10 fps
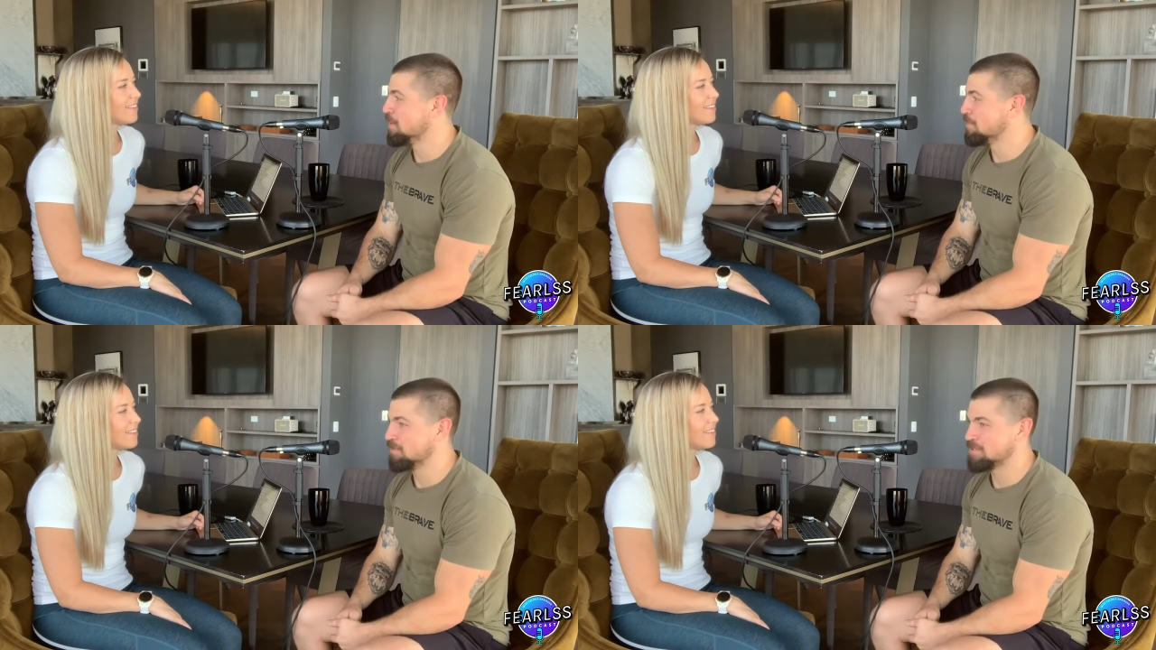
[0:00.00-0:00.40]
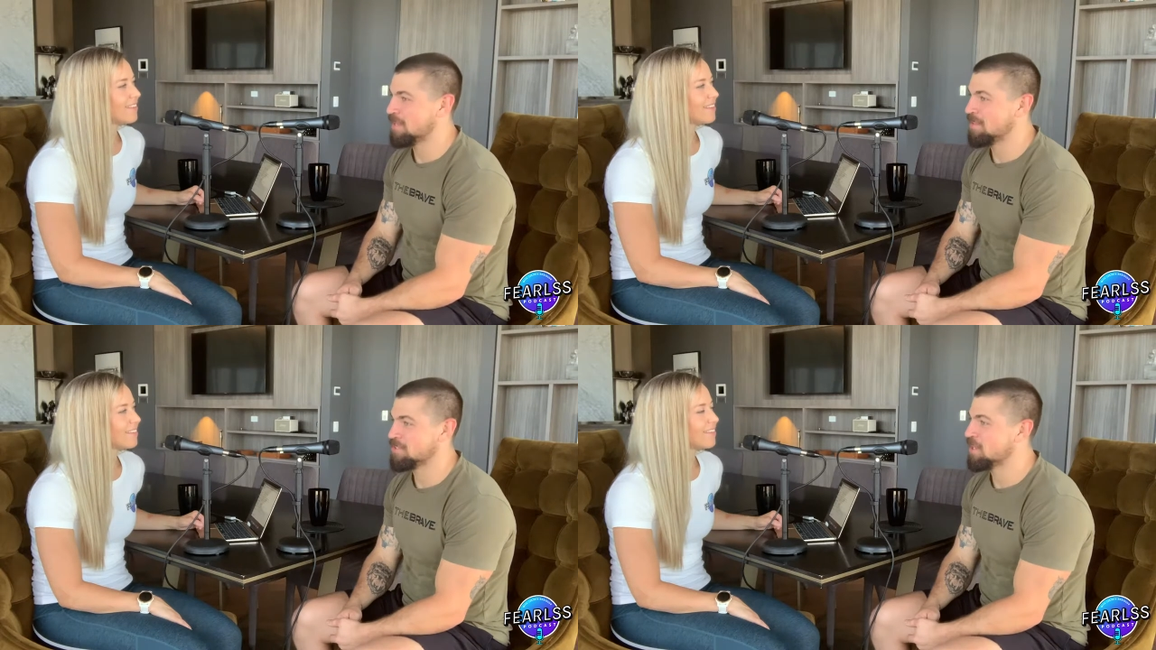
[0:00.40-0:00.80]
Speaker 1: People
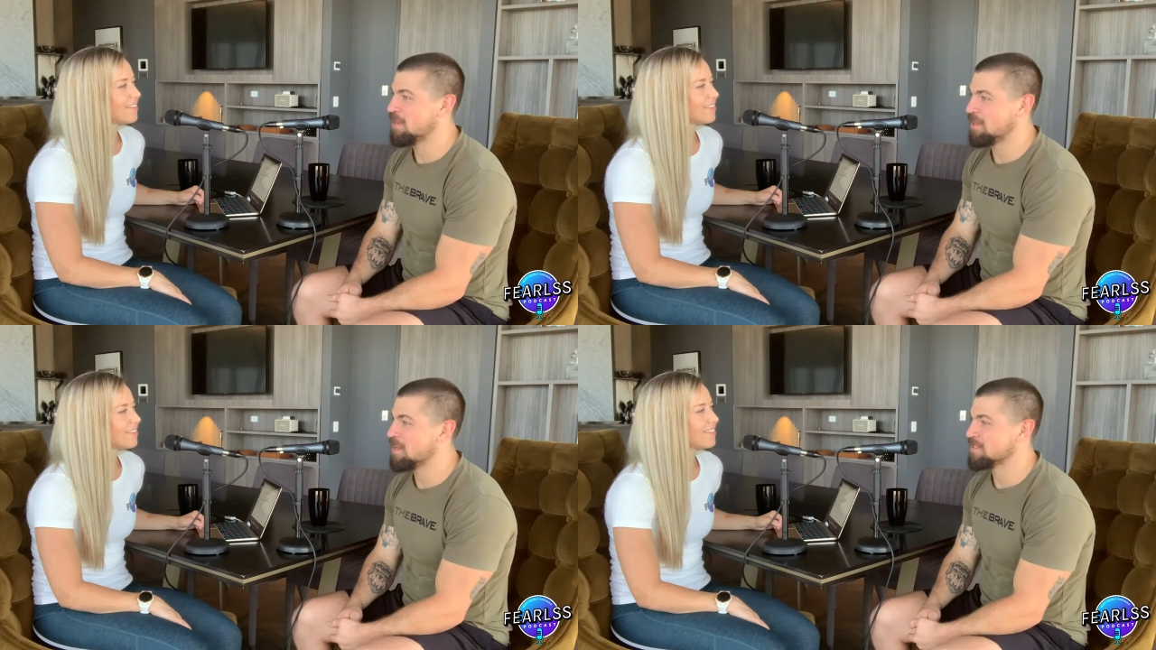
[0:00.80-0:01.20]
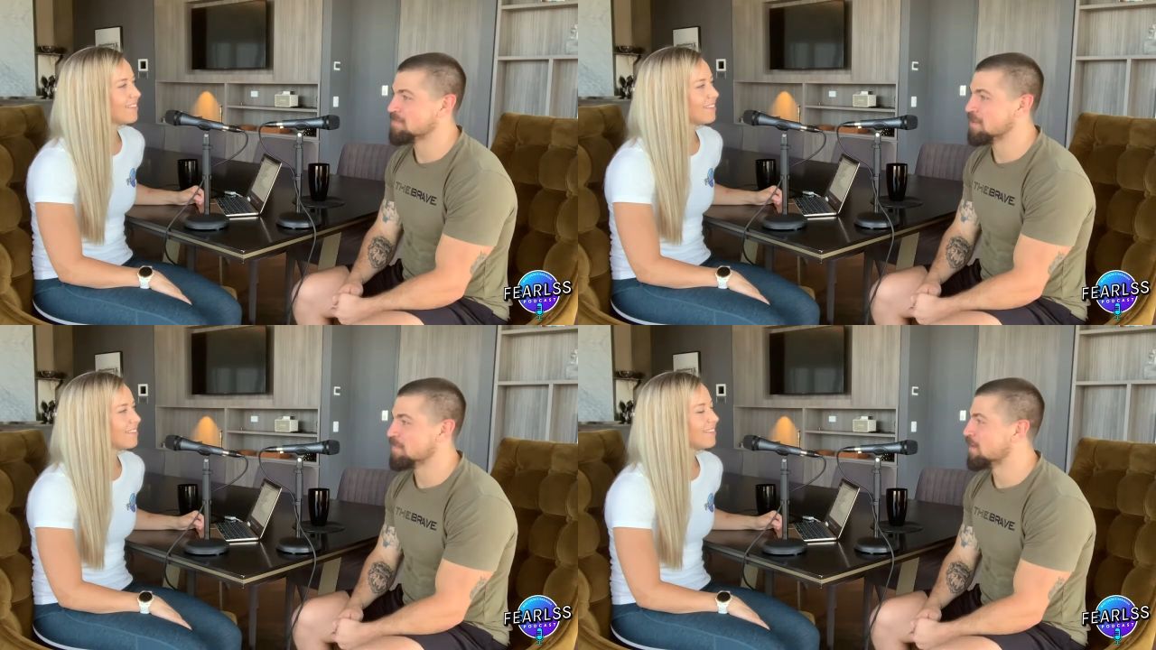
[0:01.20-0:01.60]
say they shouted out
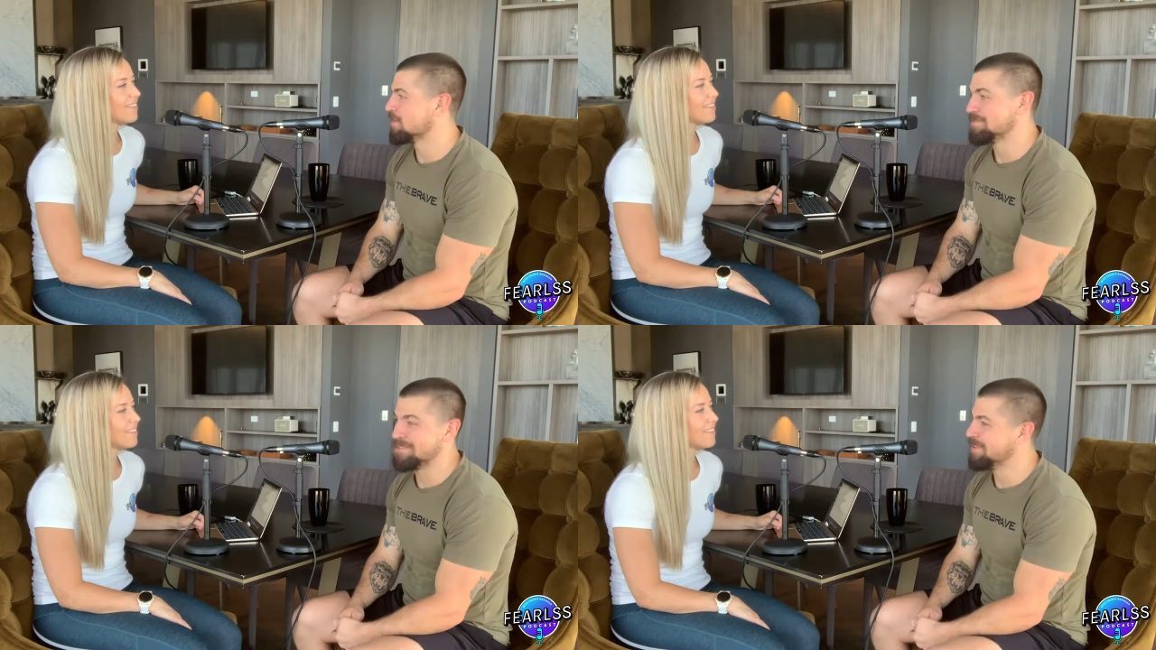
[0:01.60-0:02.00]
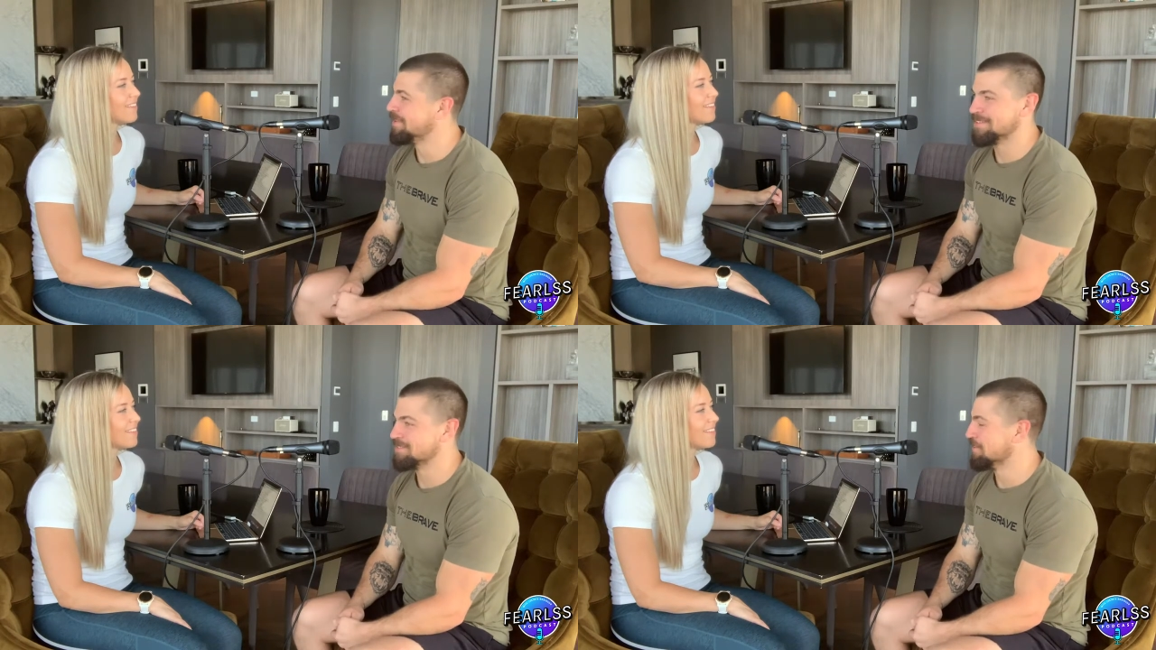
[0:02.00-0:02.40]
to me, and I'm like, didn't
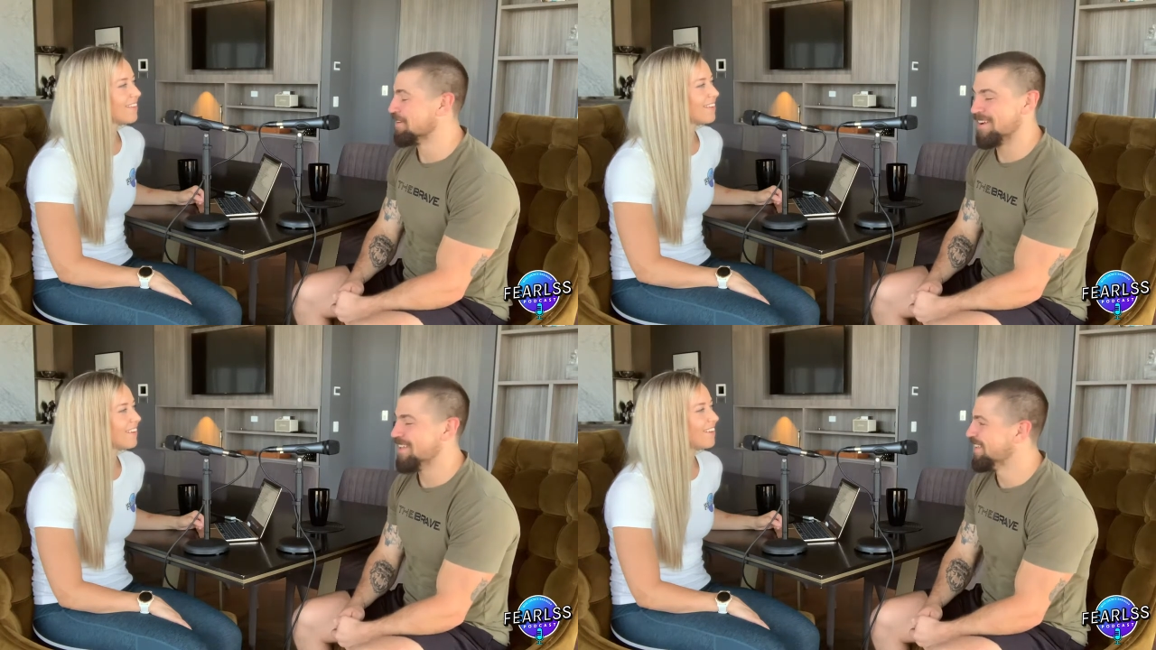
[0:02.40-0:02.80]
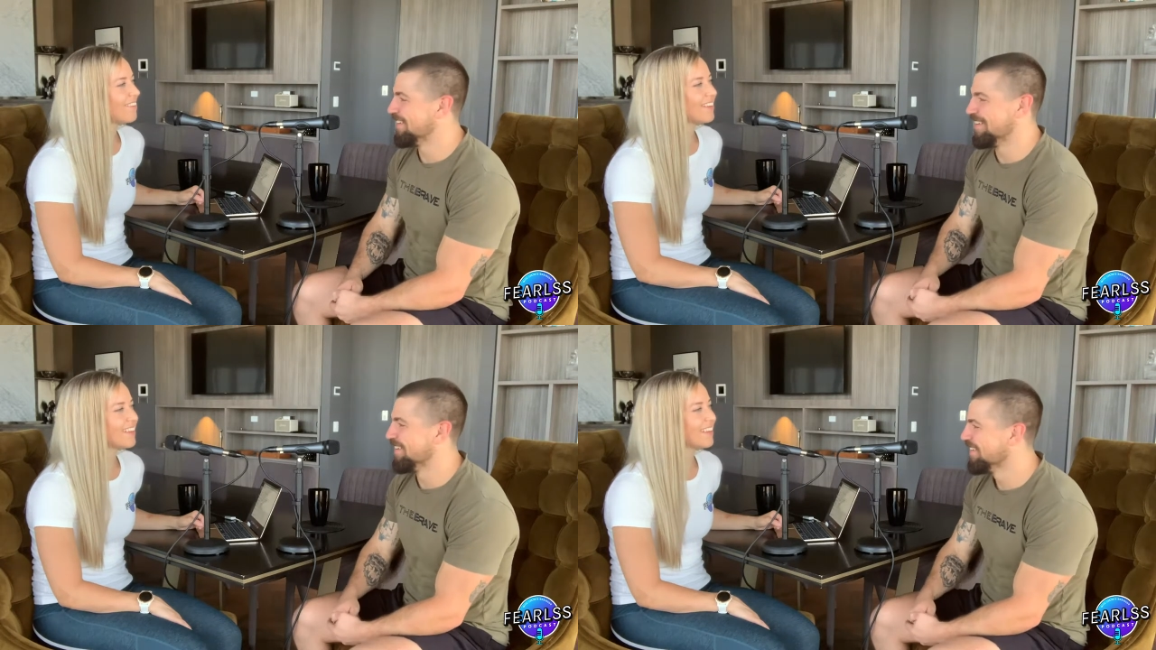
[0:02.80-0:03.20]
hear, you, sorry.
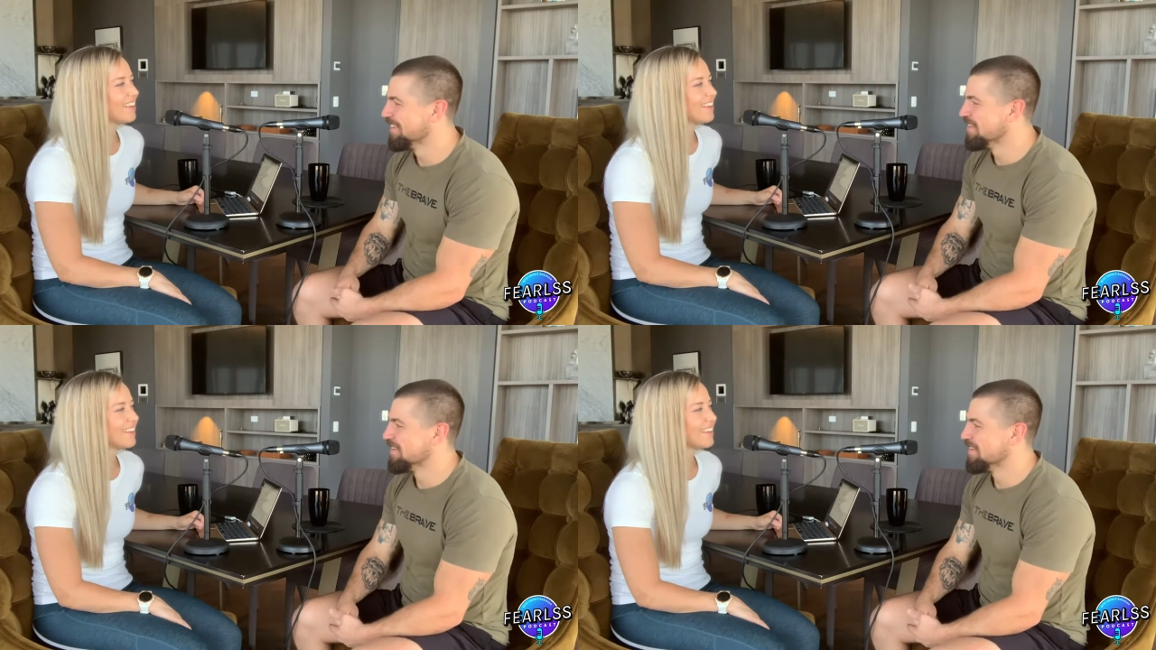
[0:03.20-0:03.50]
Oh, really?